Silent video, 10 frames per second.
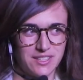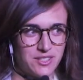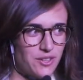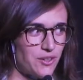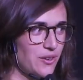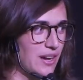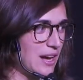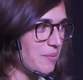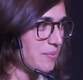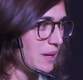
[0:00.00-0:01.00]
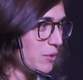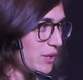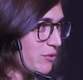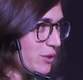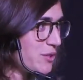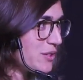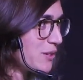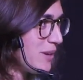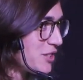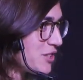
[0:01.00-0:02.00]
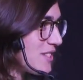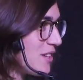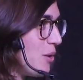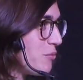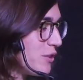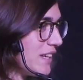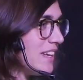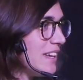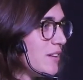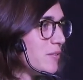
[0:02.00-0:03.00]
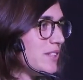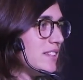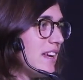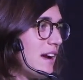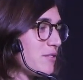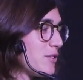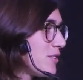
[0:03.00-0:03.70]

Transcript: So I'm looking forward to the questions, and hopefully we'll have